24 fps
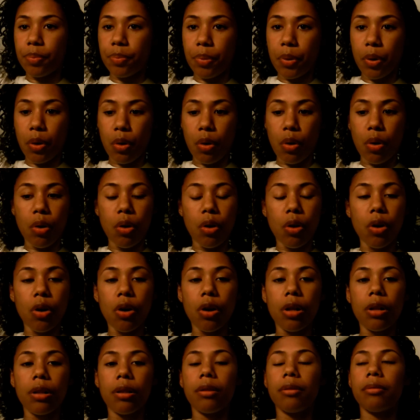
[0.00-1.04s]
pull
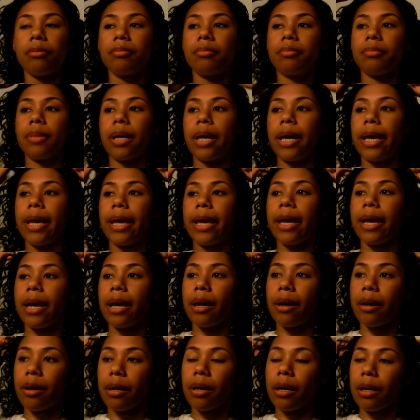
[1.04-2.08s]
all my
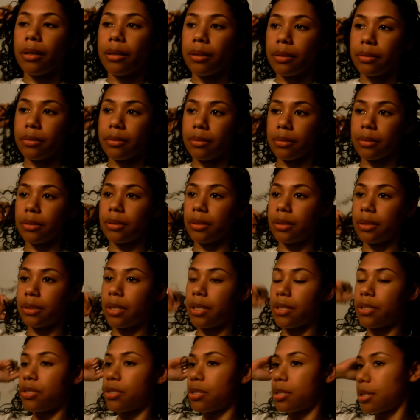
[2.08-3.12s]
hair,
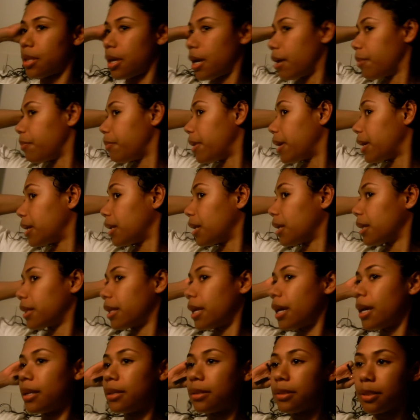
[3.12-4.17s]
so I just tie it back like
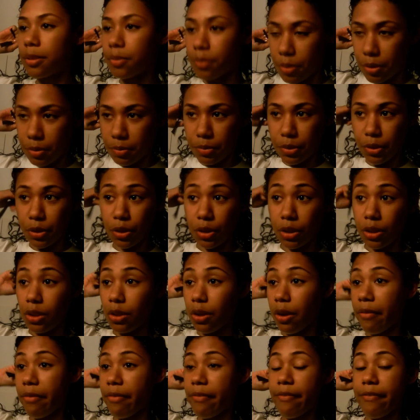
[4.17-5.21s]
that. It's probably gonna
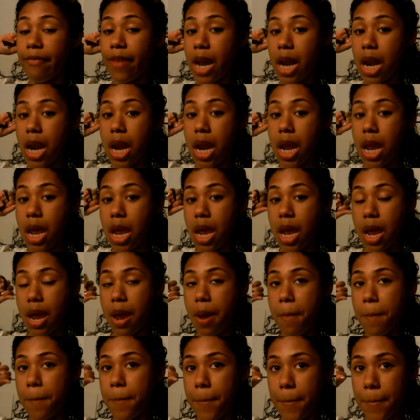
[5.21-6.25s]
look
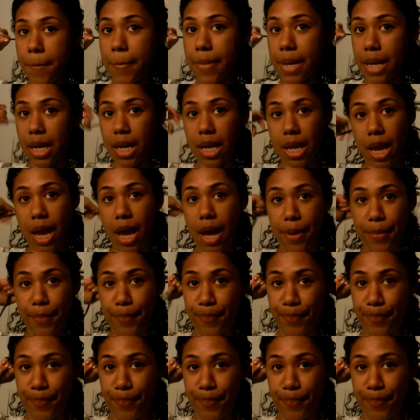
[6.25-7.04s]
funny, but yeah.